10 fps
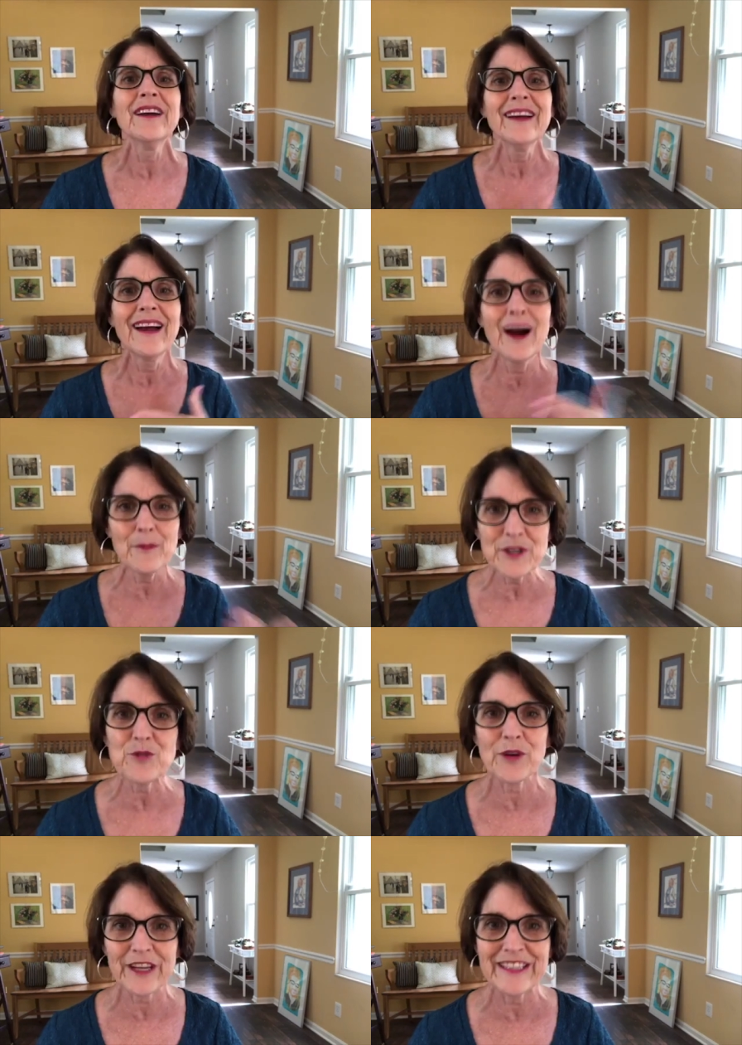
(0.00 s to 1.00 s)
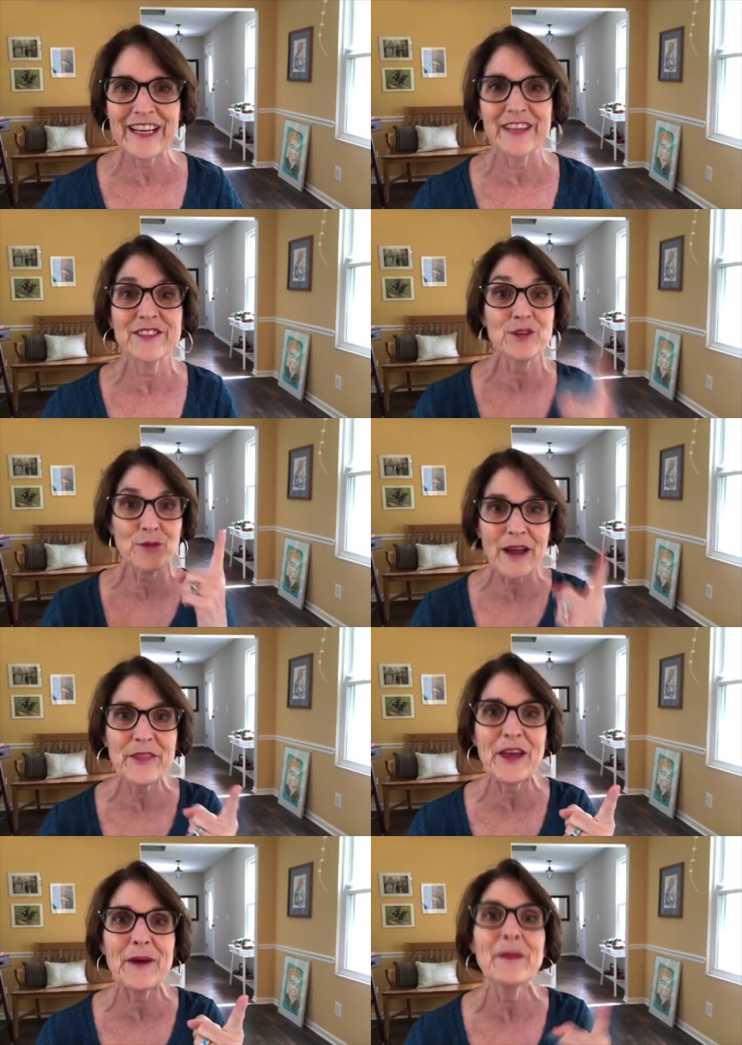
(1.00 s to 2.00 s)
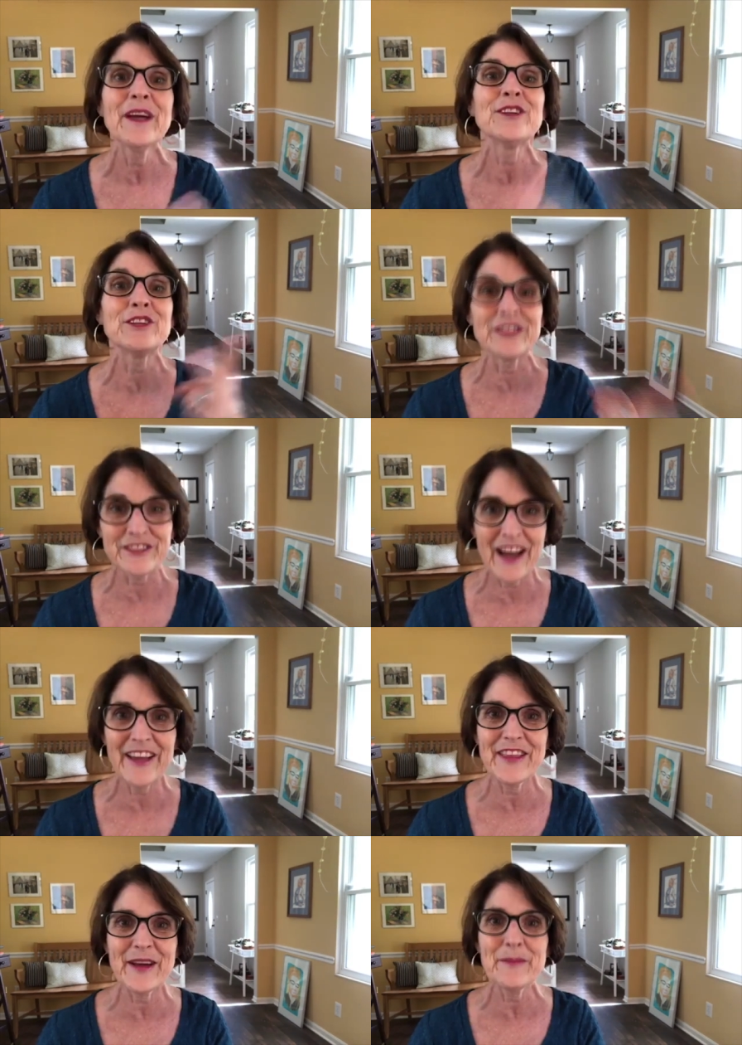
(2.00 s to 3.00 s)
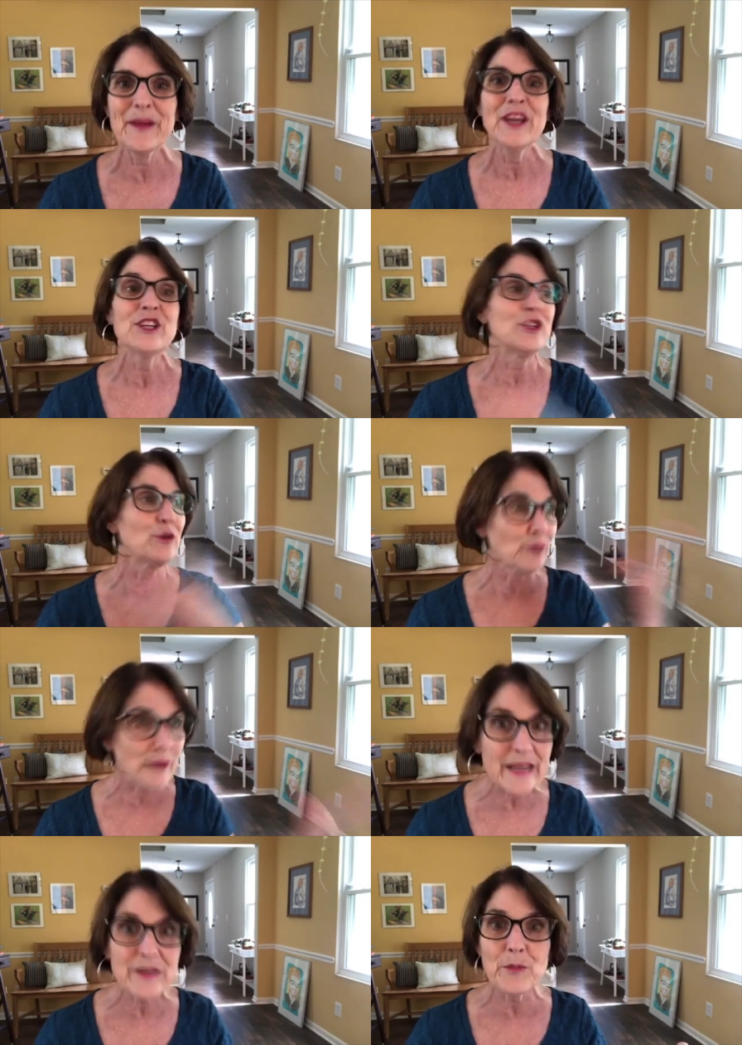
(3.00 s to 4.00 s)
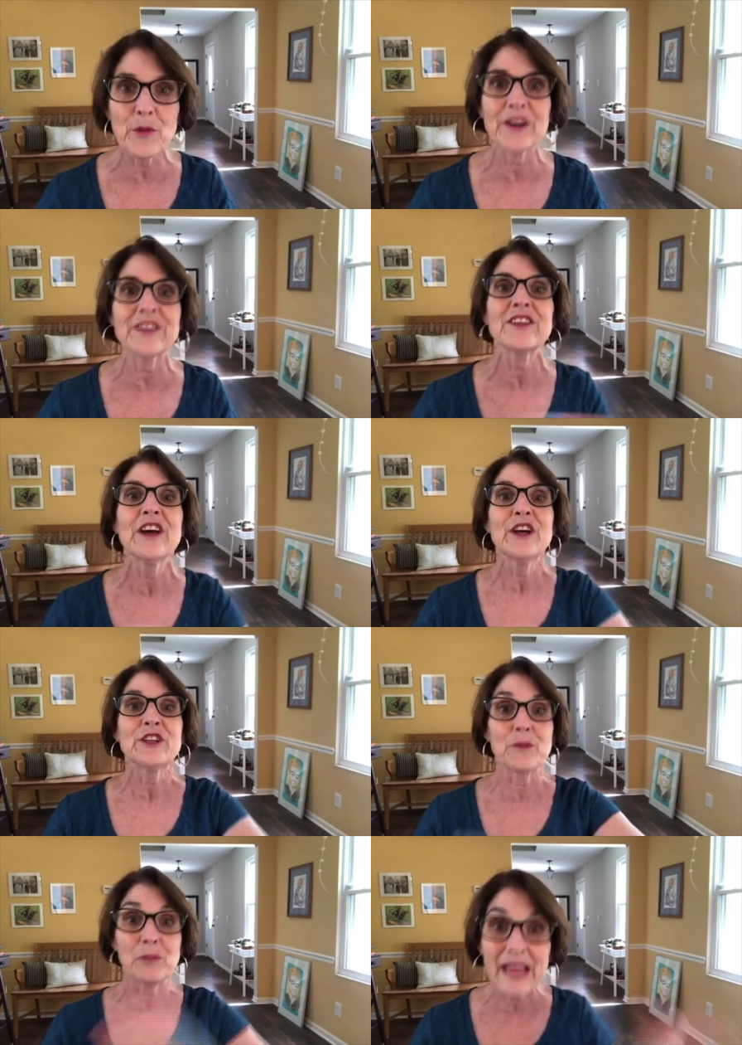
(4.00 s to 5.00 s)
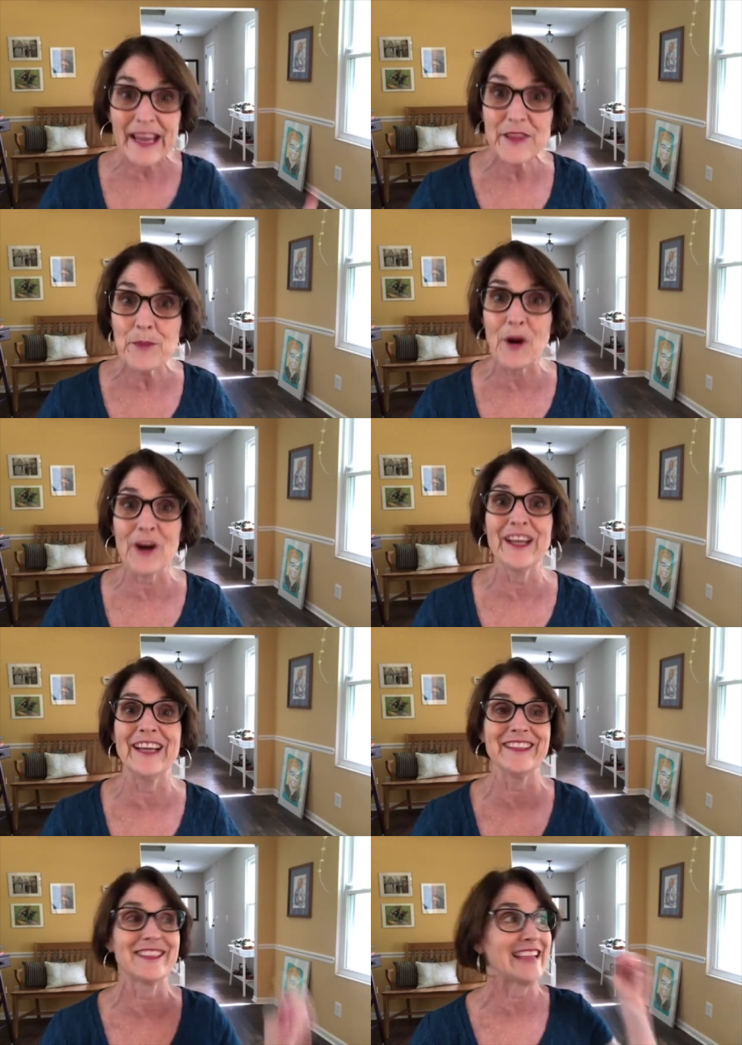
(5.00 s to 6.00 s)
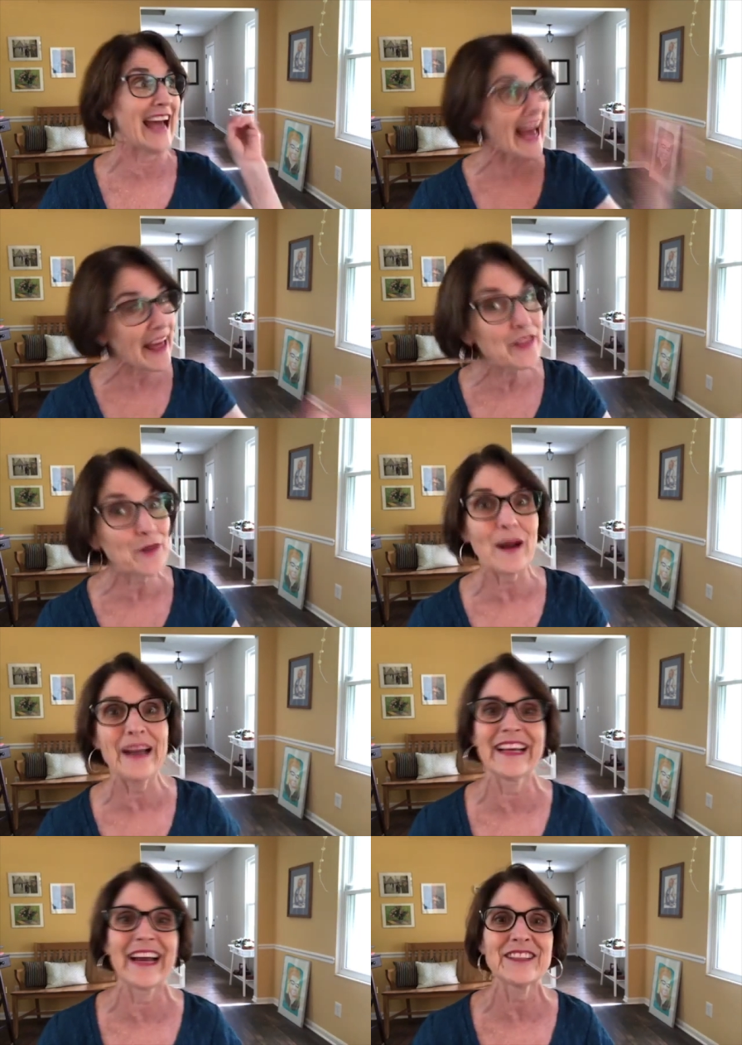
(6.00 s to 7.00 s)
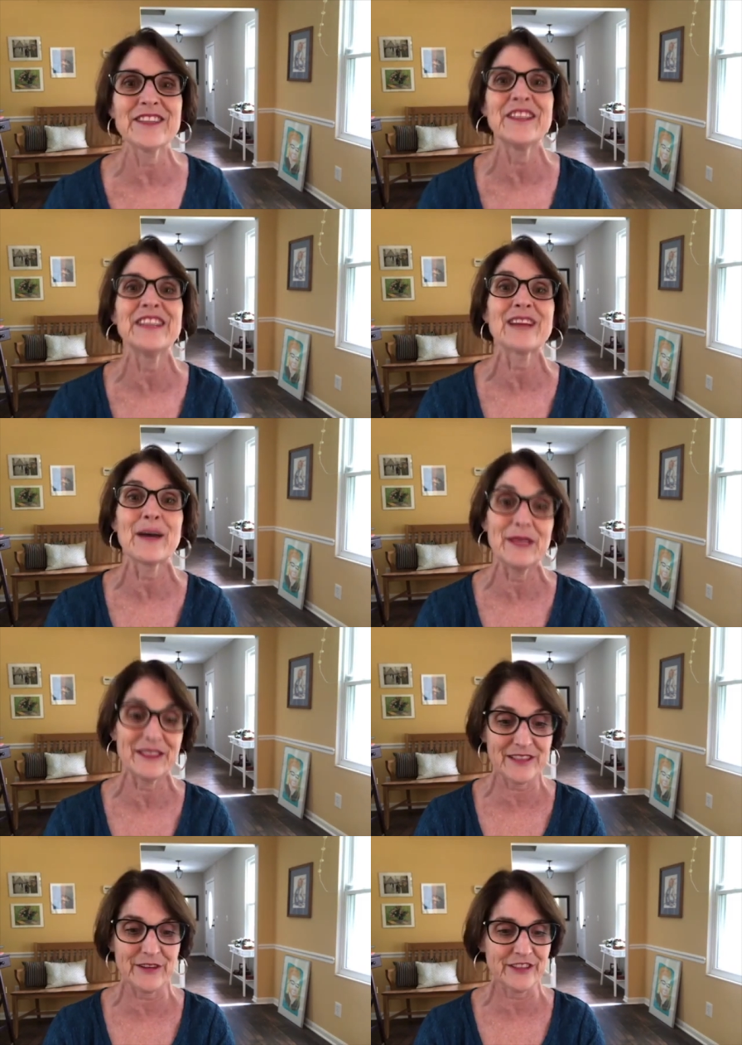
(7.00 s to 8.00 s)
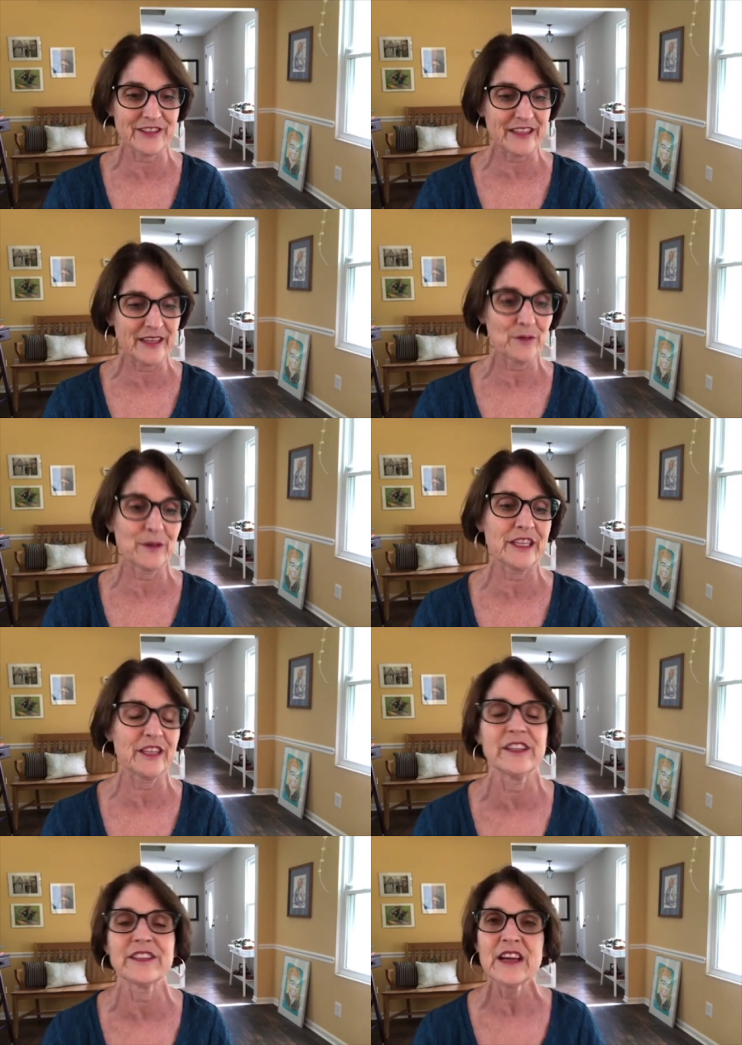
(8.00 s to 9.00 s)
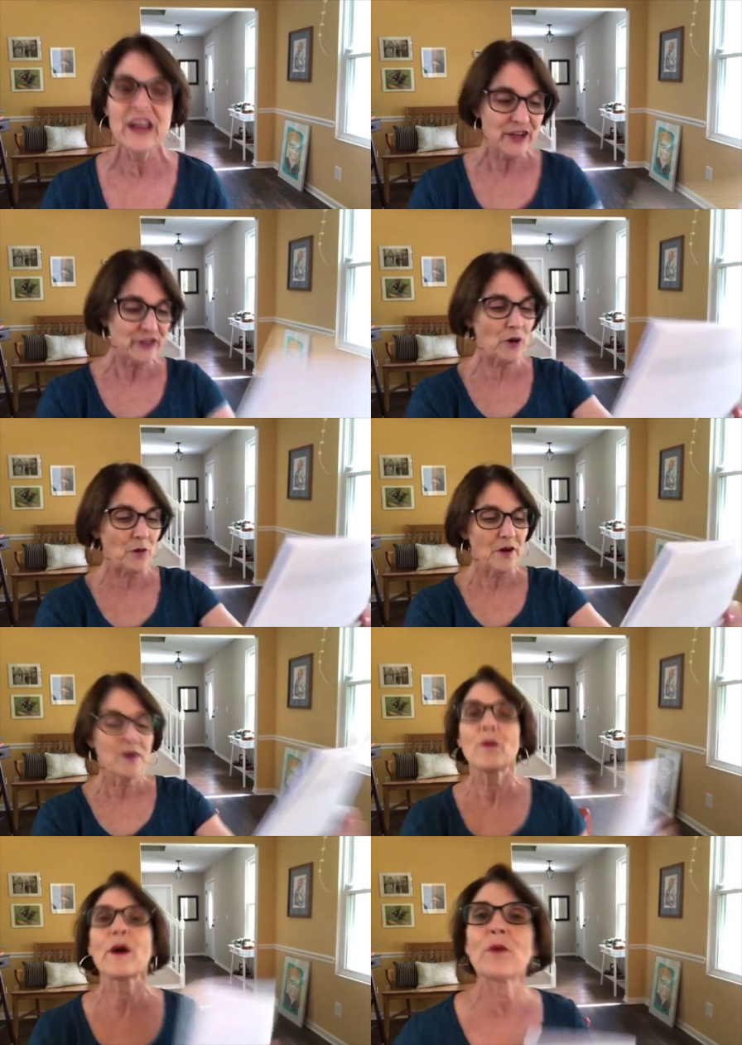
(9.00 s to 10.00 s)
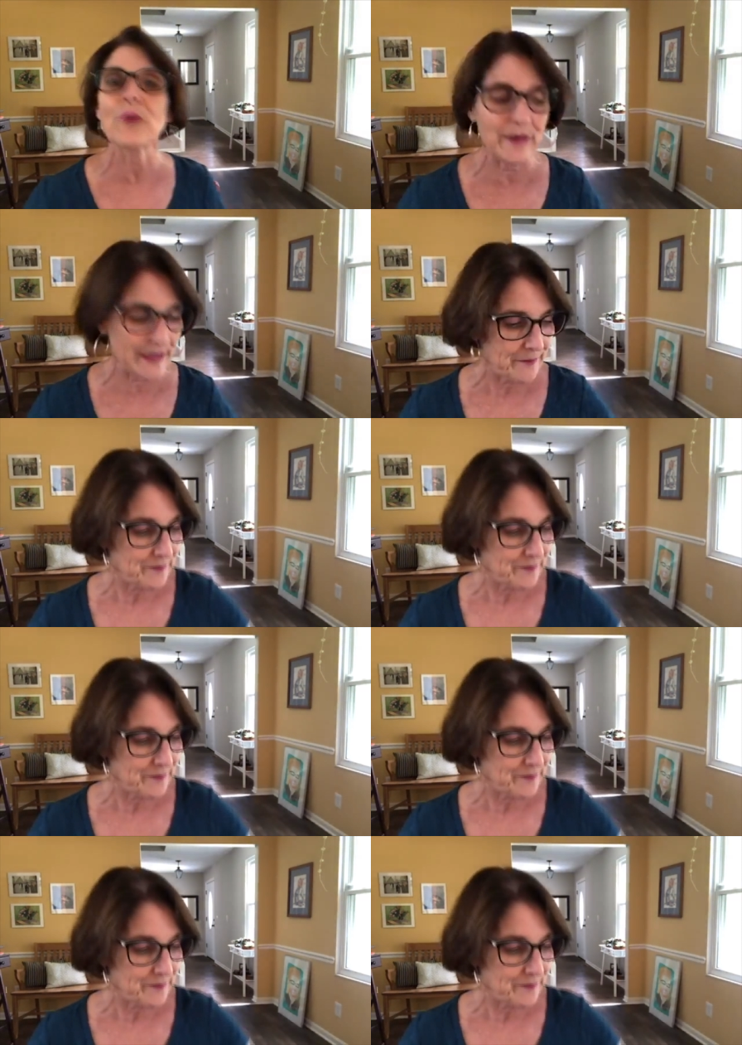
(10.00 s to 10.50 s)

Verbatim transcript: how much work it takes to write them, to design them, to read the books, to plan the parties, to add the writing activities. I mean, seriously, ridiculous. So where were we?